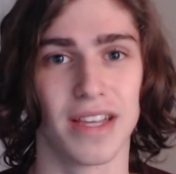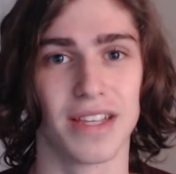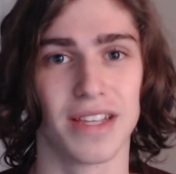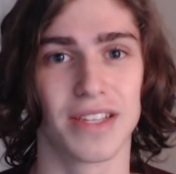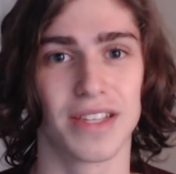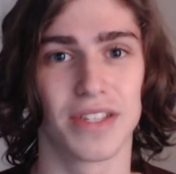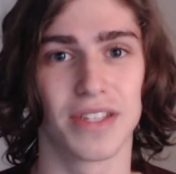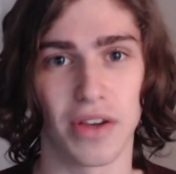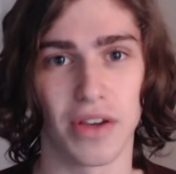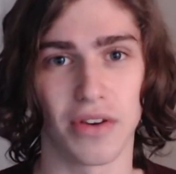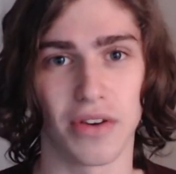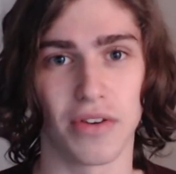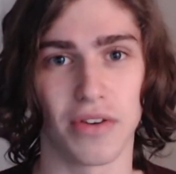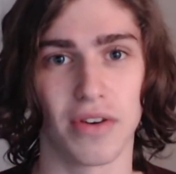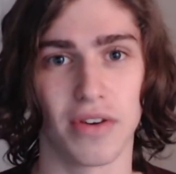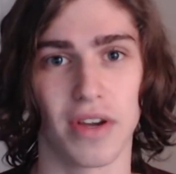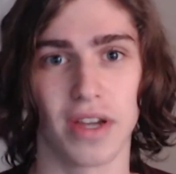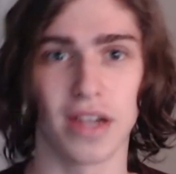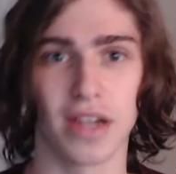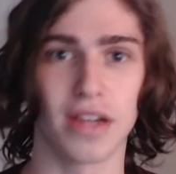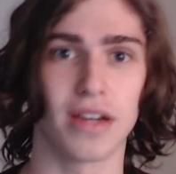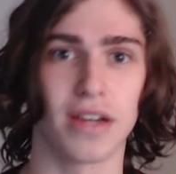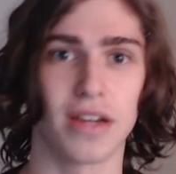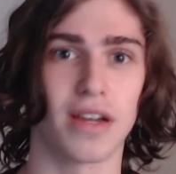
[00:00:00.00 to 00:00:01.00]
So
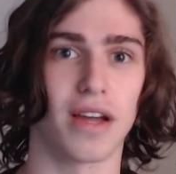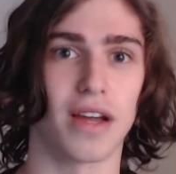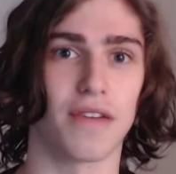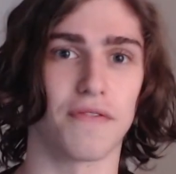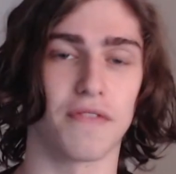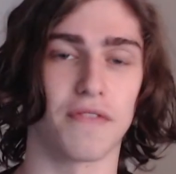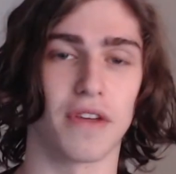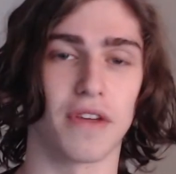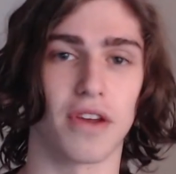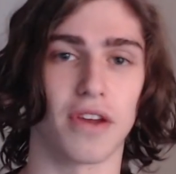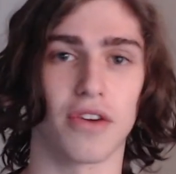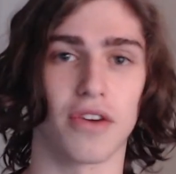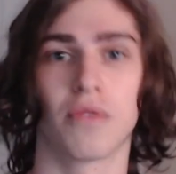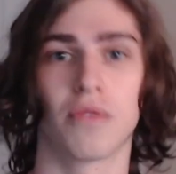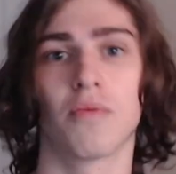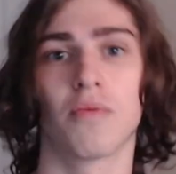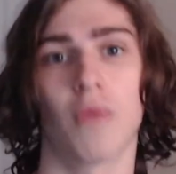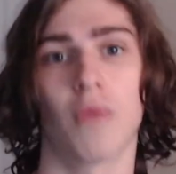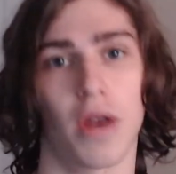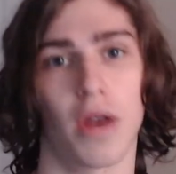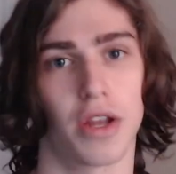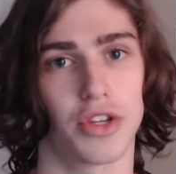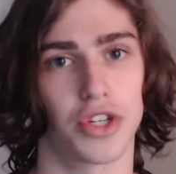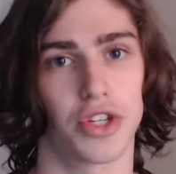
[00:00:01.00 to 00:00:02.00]
I figured,
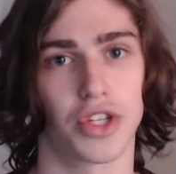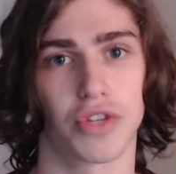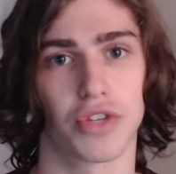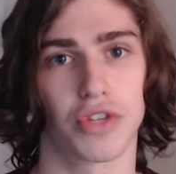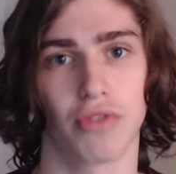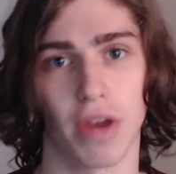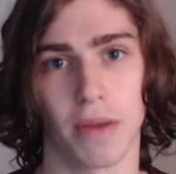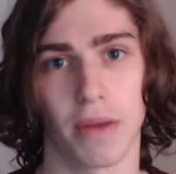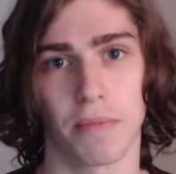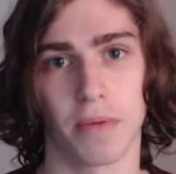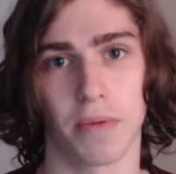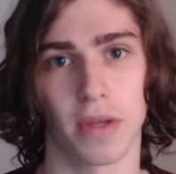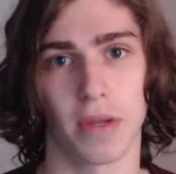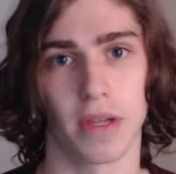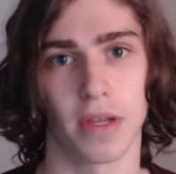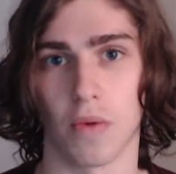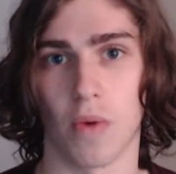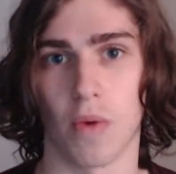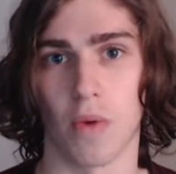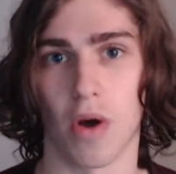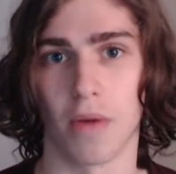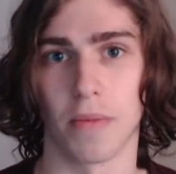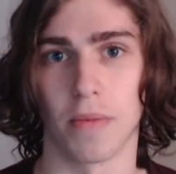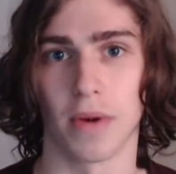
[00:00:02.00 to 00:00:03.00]
why not just scrape the
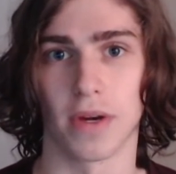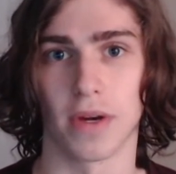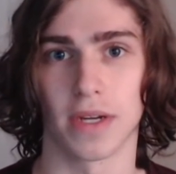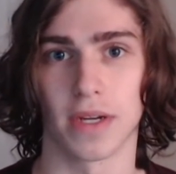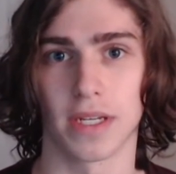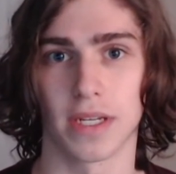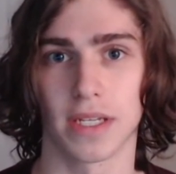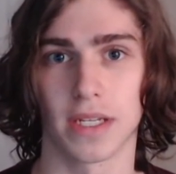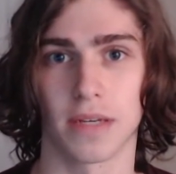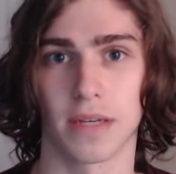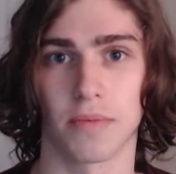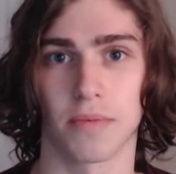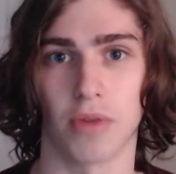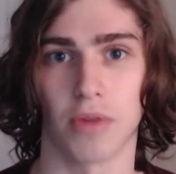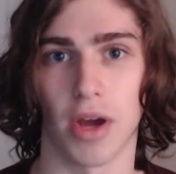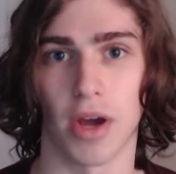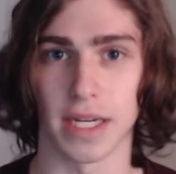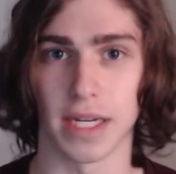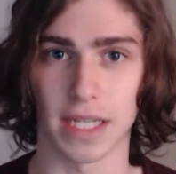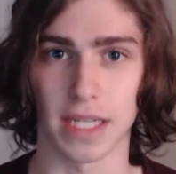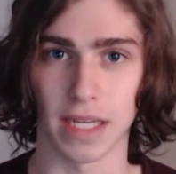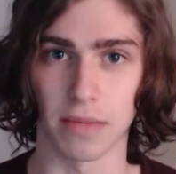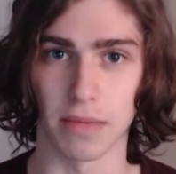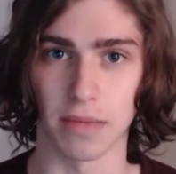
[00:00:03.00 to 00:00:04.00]
Walmart
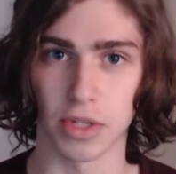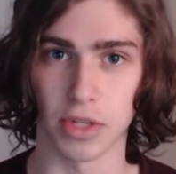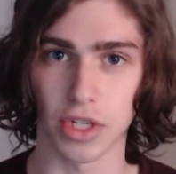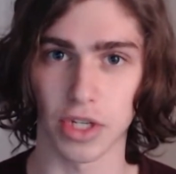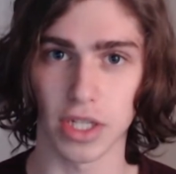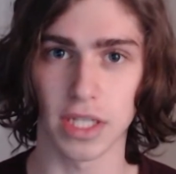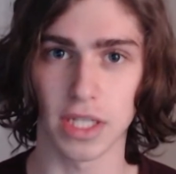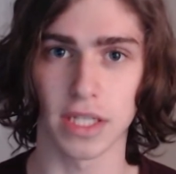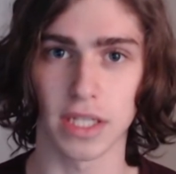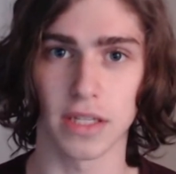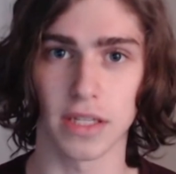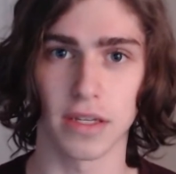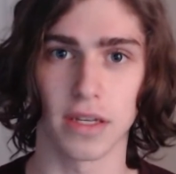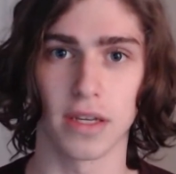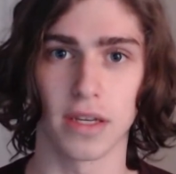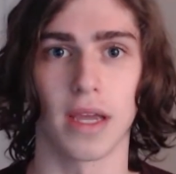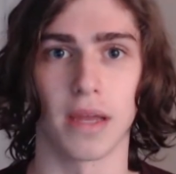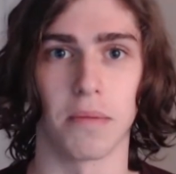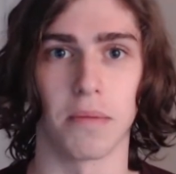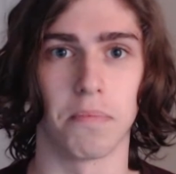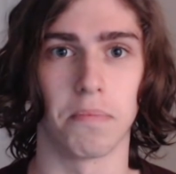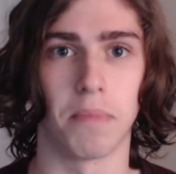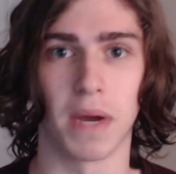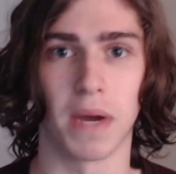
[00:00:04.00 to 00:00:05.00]
product images,
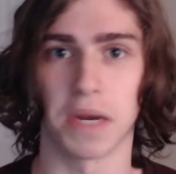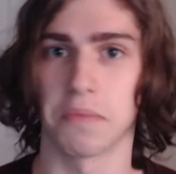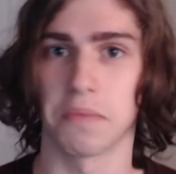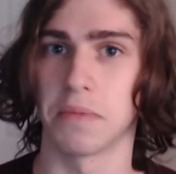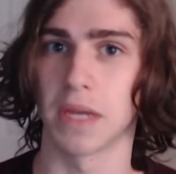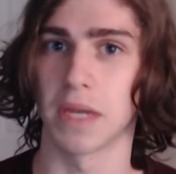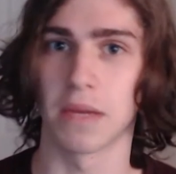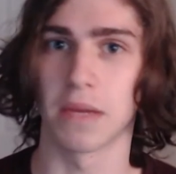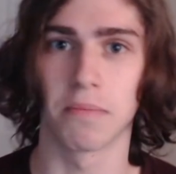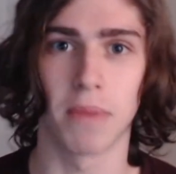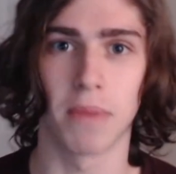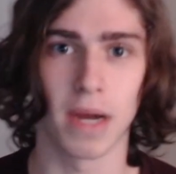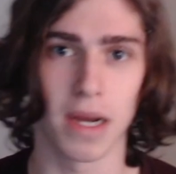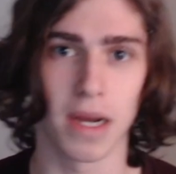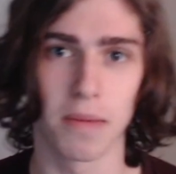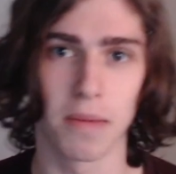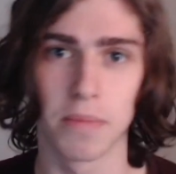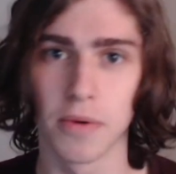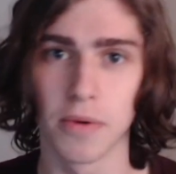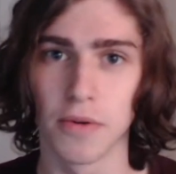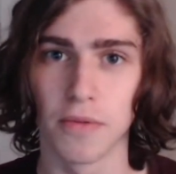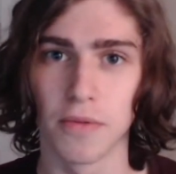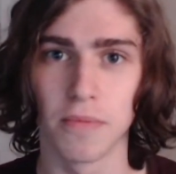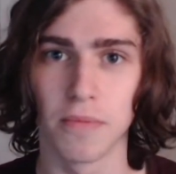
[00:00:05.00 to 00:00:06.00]
and bada bing bada
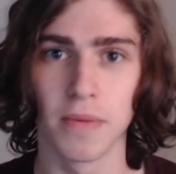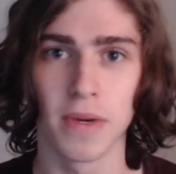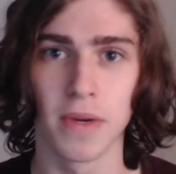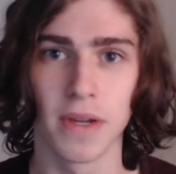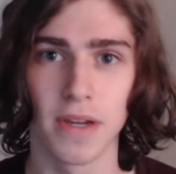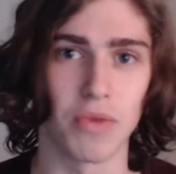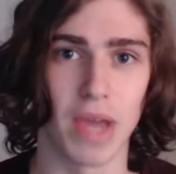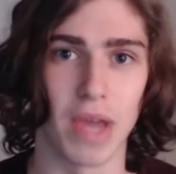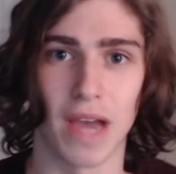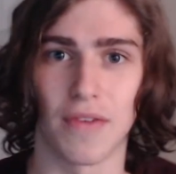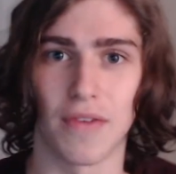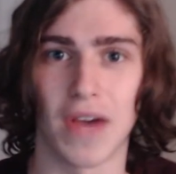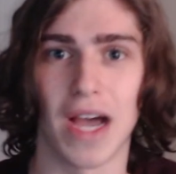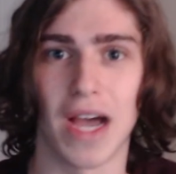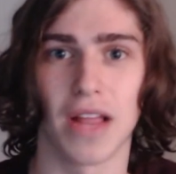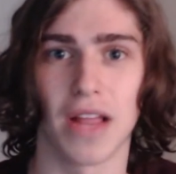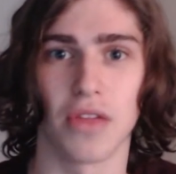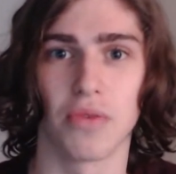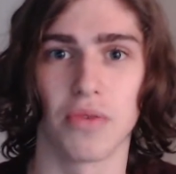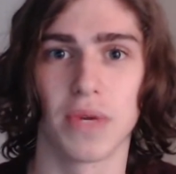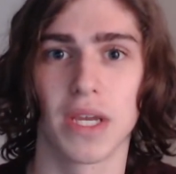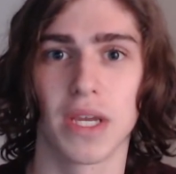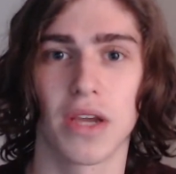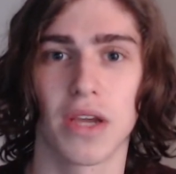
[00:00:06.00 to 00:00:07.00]
boom, we have a
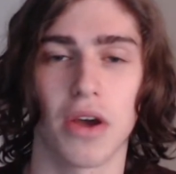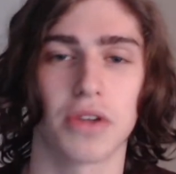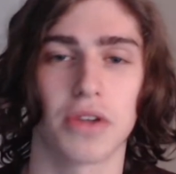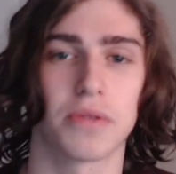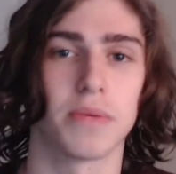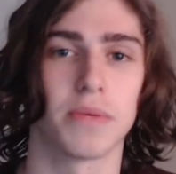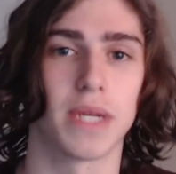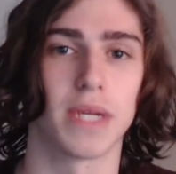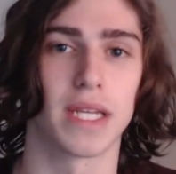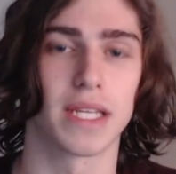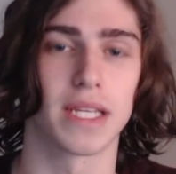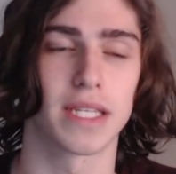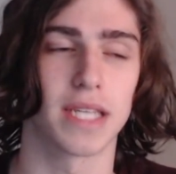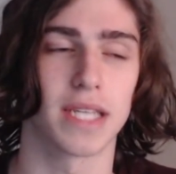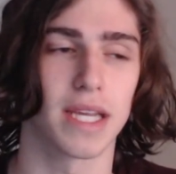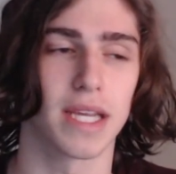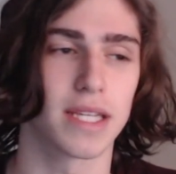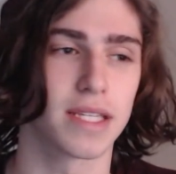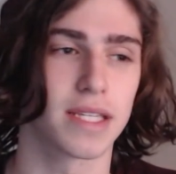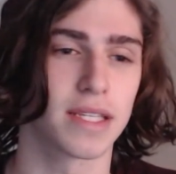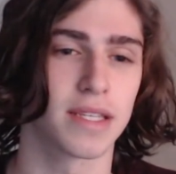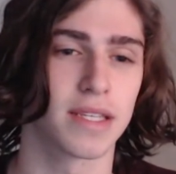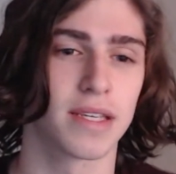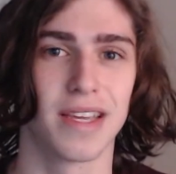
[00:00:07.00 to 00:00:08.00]
Halloween costume data
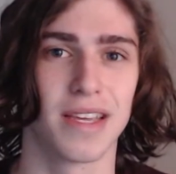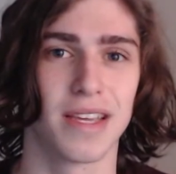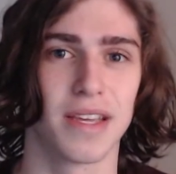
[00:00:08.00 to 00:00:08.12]
set.